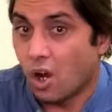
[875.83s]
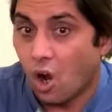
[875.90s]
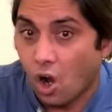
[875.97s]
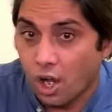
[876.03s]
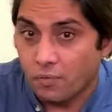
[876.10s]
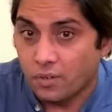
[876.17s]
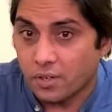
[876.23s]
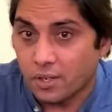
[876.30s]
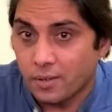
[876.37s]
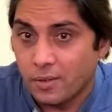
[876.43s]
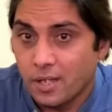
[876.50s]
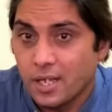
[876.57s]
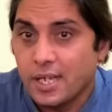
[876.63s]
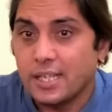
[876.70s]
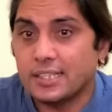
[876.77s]

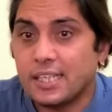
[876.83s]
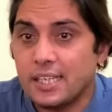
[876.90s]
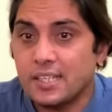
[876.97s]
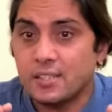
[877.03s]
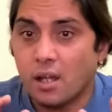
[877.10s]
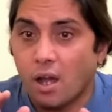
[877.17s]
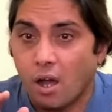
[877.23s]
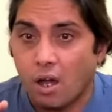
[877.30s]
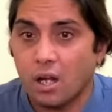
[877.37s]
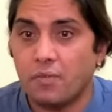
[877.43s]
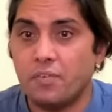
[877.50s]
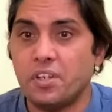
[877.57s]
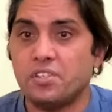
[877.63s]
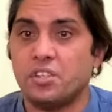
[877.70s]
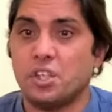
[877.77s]
However, there is
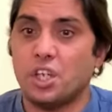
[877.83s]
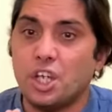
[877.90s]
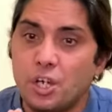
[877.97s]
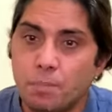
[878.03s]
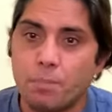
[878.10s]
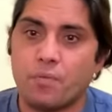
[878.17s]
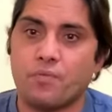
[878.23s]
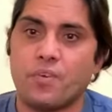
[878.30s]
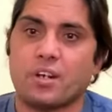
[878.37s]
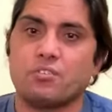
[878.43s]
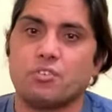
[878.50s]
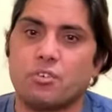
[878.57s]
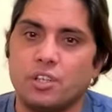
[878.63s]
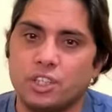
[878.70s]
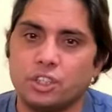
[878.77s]
always imperfect
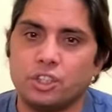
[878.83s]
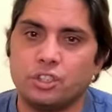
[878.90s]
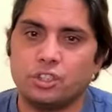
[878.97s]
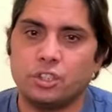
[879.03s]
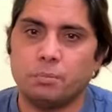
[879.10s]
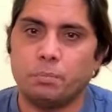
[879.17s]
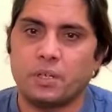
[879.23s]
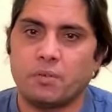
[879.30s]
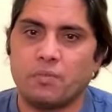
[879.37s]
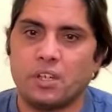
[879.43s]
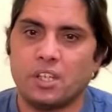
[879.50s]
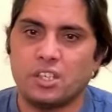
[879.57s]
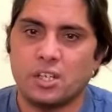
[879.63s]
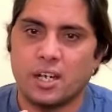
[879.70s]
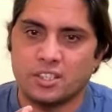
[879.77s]
relationship
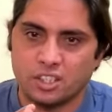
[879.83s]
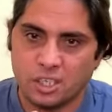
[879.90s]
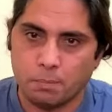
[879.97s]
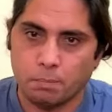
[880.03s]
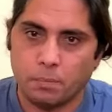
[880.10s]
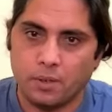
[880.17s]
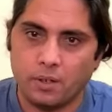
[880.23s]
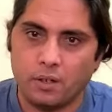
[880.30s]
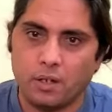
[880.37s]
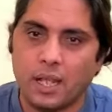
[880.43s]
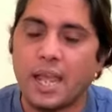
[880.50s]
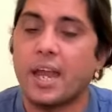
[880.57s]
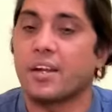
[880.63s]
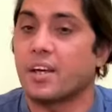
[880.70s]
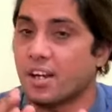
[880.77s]
between a symbol
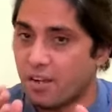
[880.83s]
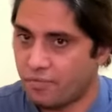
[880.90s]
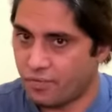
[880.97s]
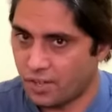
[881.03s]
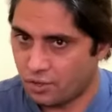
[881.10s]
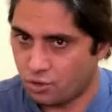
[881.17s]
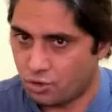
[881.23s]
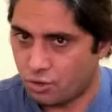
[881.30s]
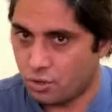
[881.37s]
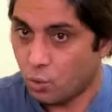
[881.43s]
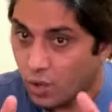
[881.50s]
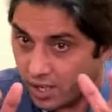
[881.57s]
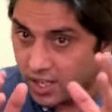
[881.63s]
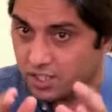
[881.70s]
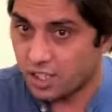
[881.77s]
and a referent.
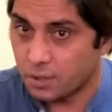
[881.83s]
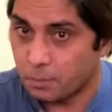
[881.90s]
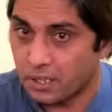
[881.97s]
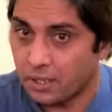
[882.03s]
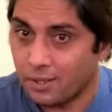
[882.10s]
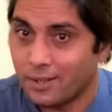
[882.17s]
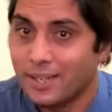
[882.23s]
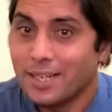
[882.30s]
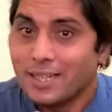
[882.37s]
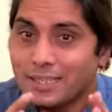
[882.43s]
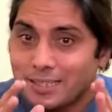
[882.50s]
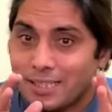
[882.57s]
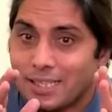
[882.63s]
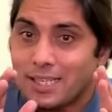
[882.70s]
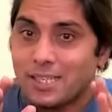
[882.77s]
What does it mean?
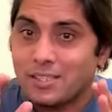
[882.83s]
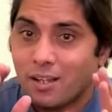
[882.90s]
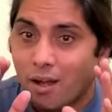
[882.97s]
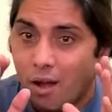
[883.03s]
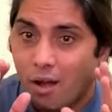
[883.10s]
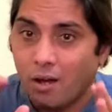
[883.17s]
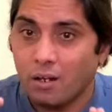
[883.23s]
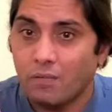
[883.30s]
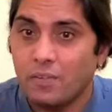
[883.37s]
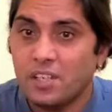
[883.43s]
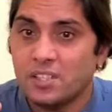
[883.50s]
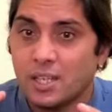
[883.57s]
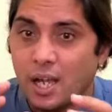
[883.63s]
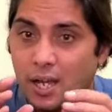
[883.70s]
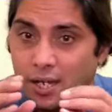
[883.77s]
There is
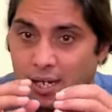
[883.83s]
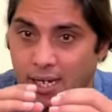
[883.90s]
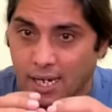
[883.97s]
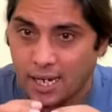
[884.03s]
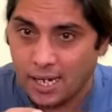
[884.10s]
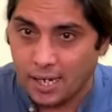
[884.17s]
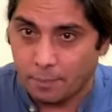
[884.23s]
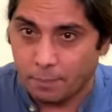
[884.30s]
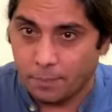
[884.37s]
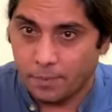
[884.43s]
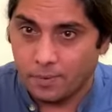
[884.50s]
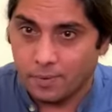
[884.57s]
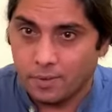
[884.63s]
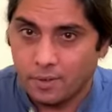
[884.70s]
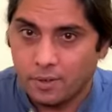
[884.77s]
always a gap